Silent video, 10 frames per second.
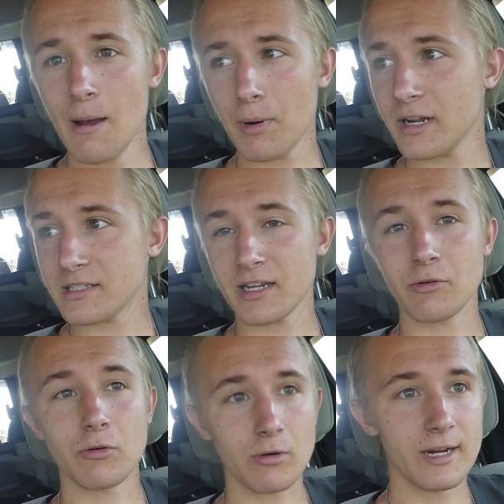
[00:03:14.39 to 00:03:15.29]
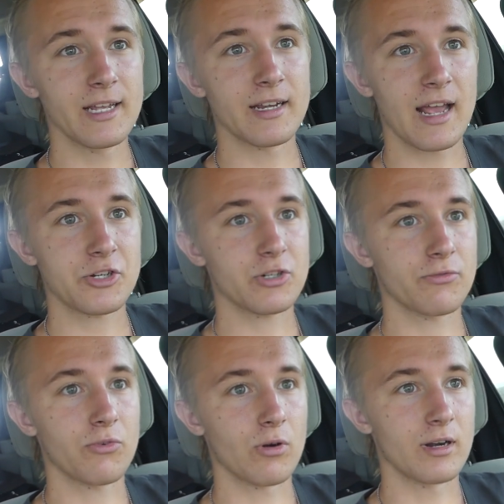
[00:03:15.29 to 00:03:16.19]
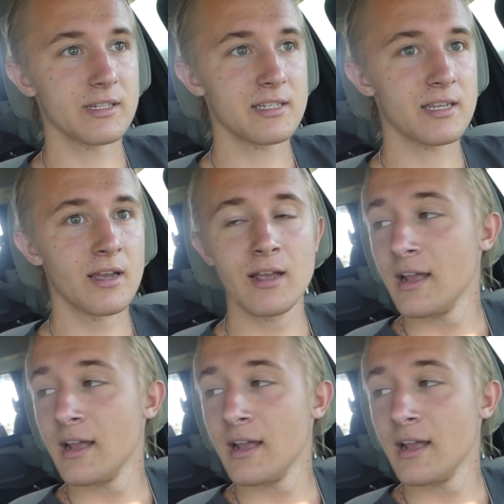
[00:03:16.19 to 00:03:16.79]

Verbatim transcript: But it's like right in National Forest.